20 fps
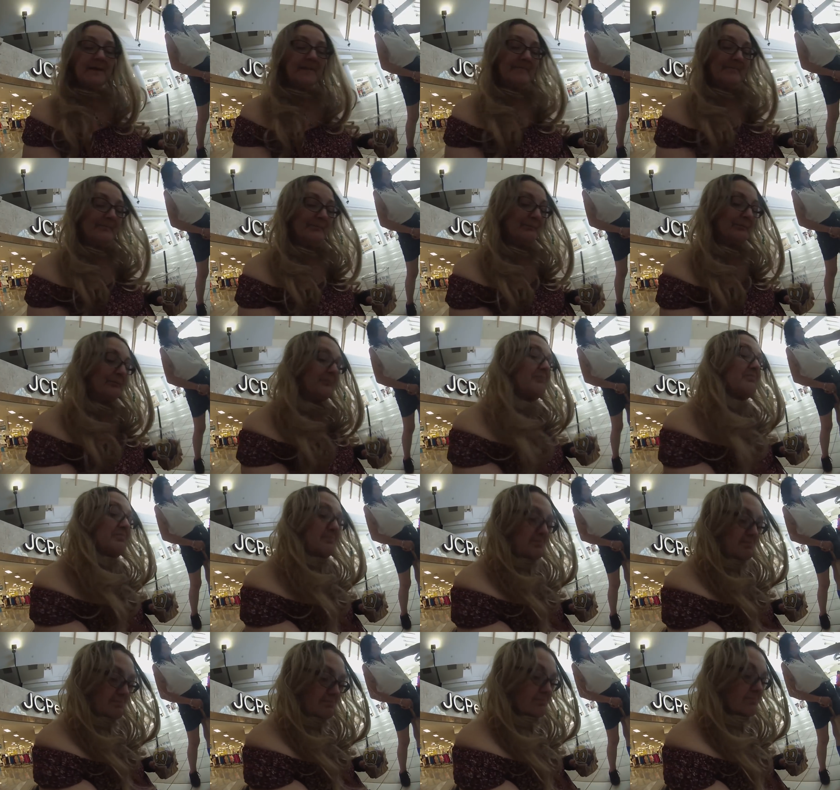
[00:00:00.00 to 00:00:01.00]
They're 100%
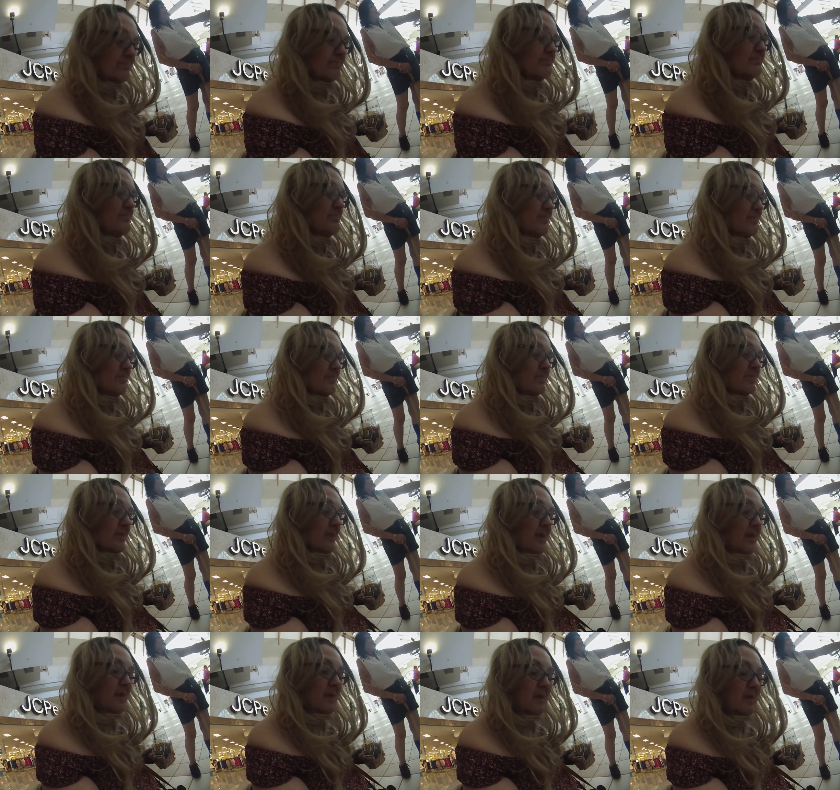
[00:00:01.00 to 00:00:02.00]
better? Mm-hmm. Yeah.
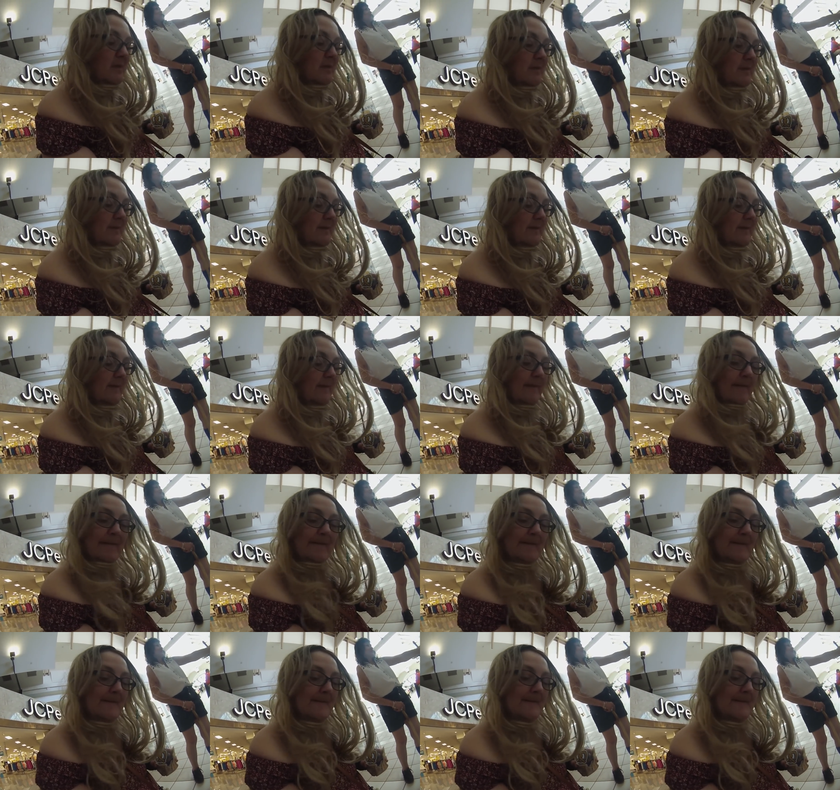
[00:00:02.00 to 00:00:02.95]
And you don't have any pain, huh?